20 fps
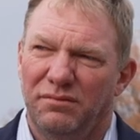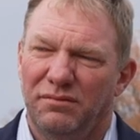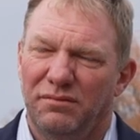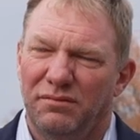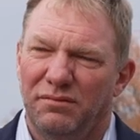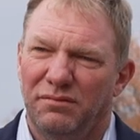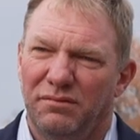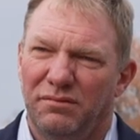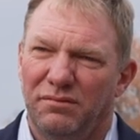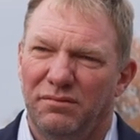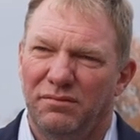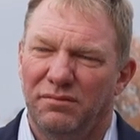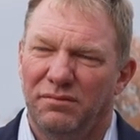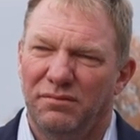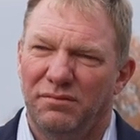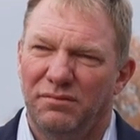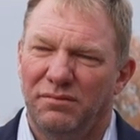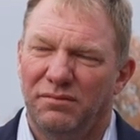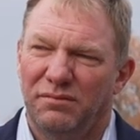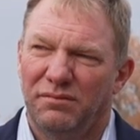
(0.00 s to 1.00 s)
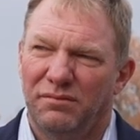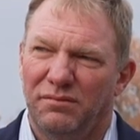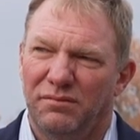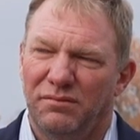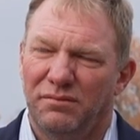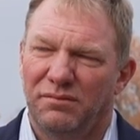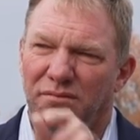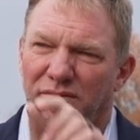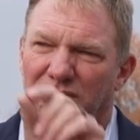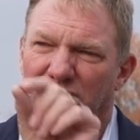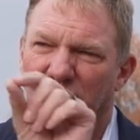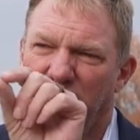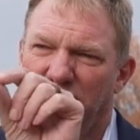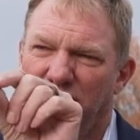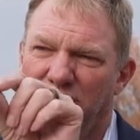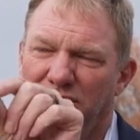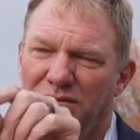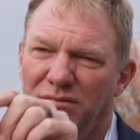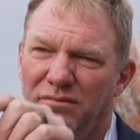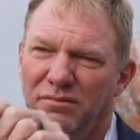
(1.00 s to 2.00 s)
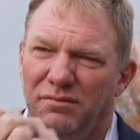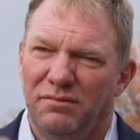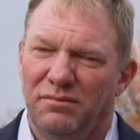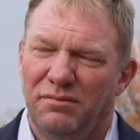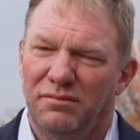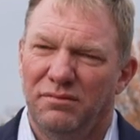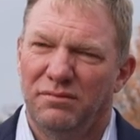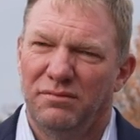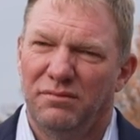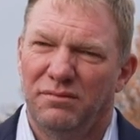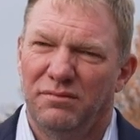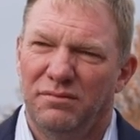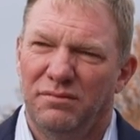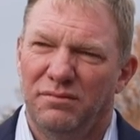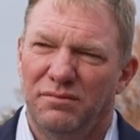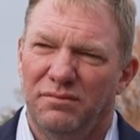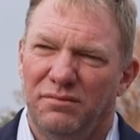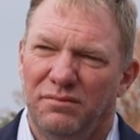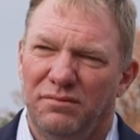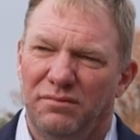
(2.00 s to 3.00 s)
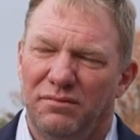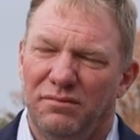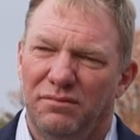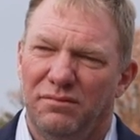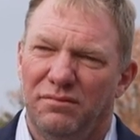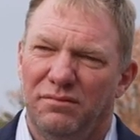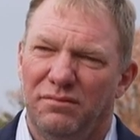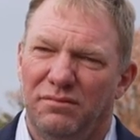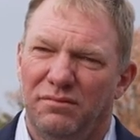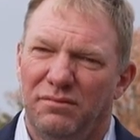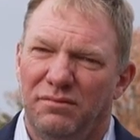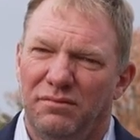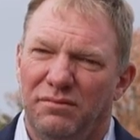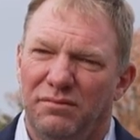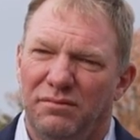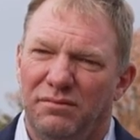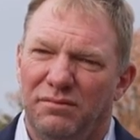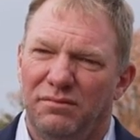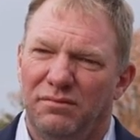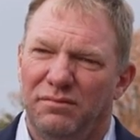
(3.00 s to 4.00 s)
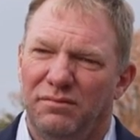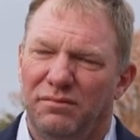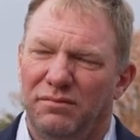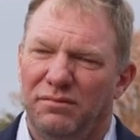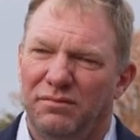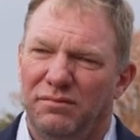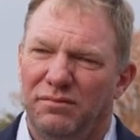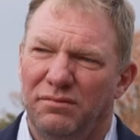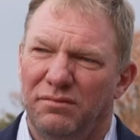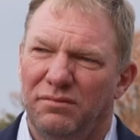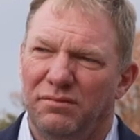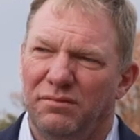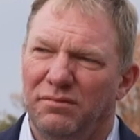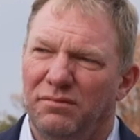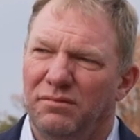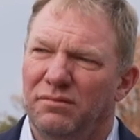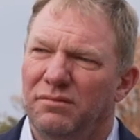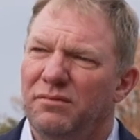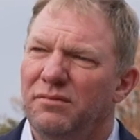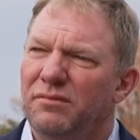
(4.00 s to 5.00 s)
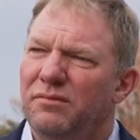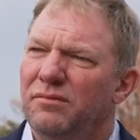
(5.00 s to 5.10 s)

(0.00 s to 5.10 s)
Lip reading: No words are spoken by the person on screen.